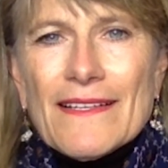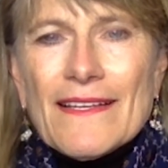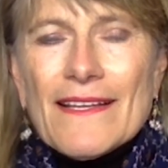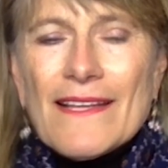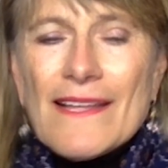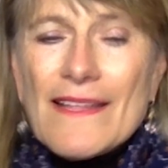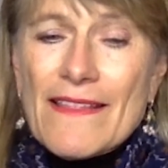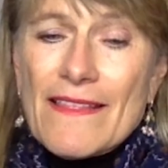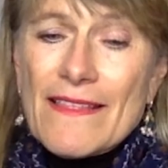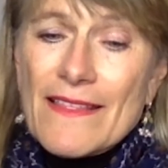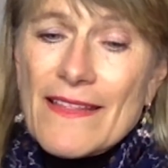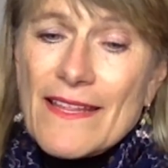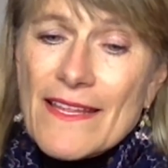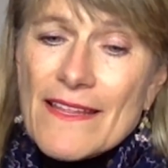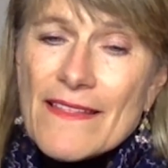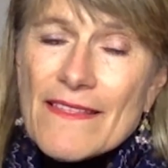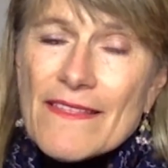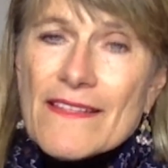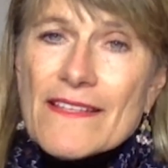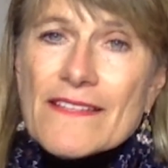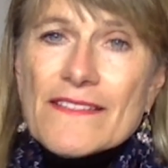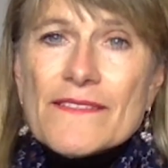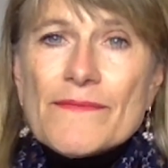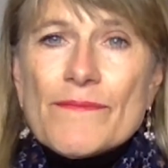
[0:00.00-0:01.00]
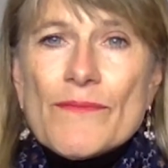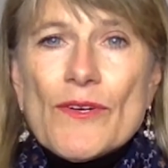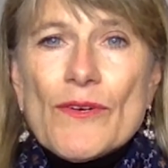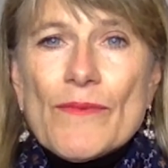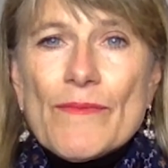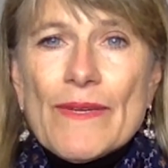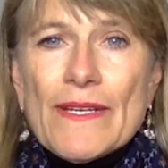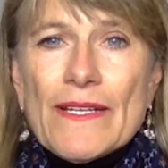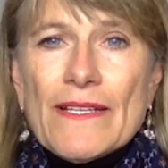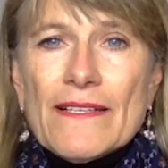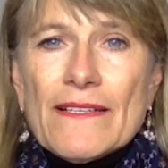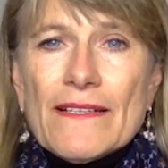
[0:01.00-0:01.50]
And in this
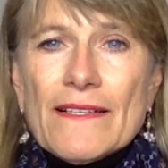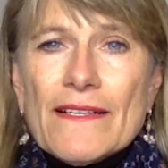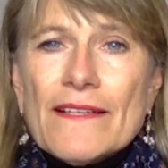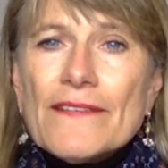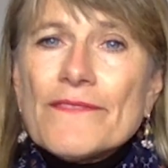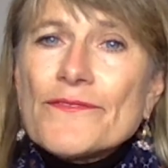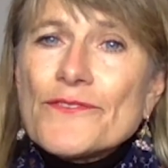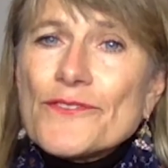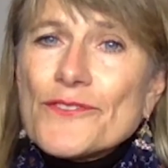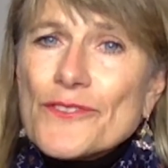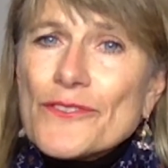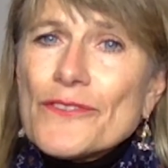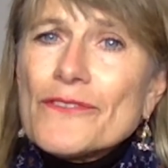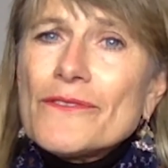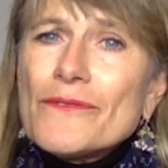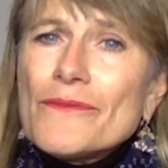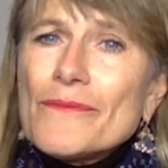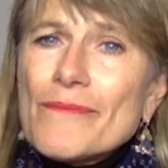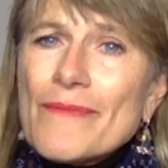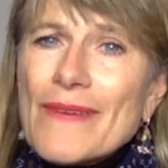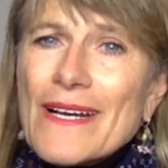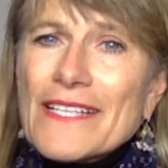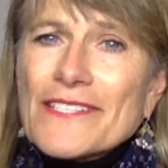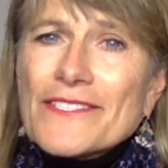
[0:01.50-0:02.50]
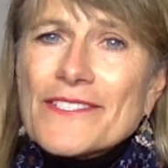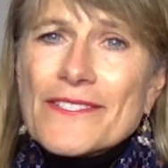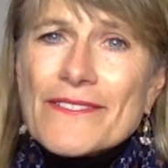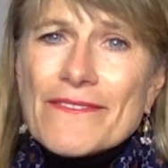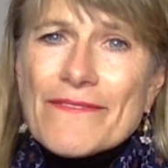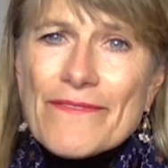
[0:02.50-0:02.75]
moment of too much